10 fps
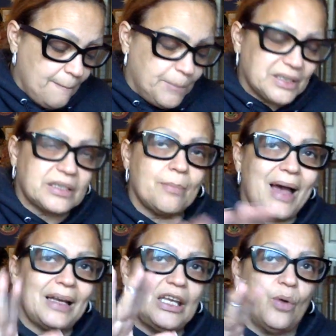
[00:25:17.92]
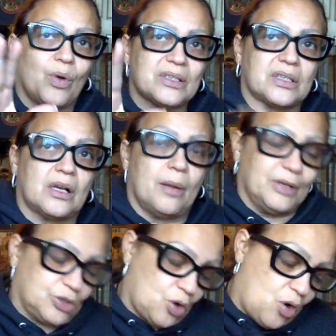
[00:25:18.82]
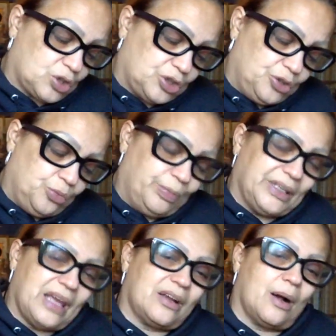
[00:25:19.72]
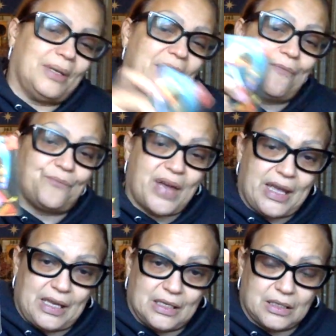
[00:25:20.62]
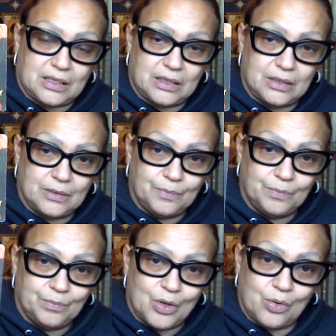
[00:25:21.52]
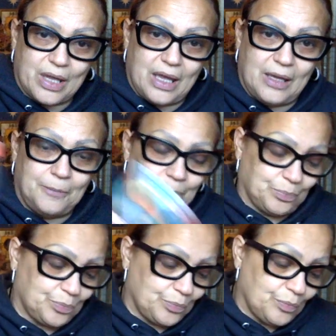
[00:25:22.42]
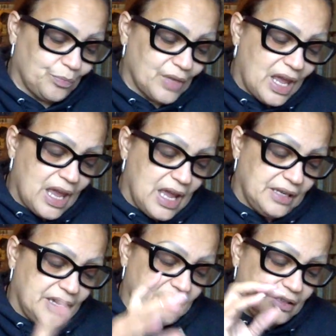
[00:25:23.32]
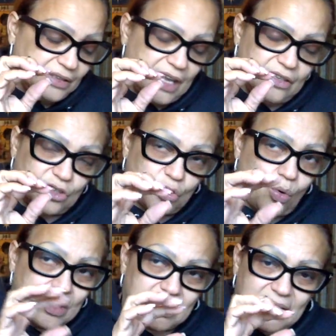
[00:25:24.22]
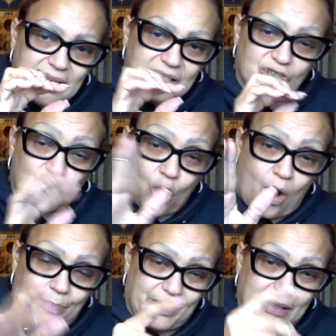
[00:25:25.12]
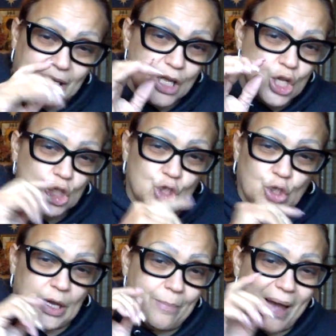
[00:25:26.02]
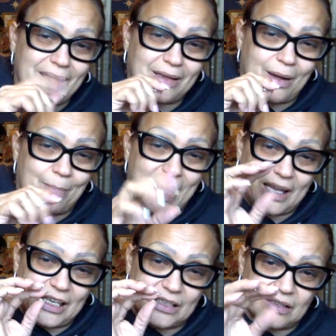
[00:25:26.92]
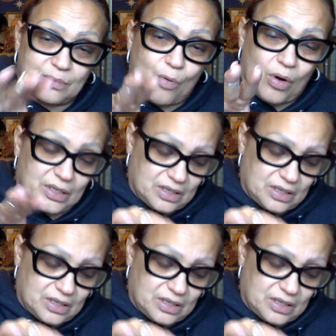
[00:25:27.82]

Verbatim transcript: But somebody here wants to come and talk to you, but they coming in fast. Okay? And they, they source is sharpened. So they might come back getting smarter.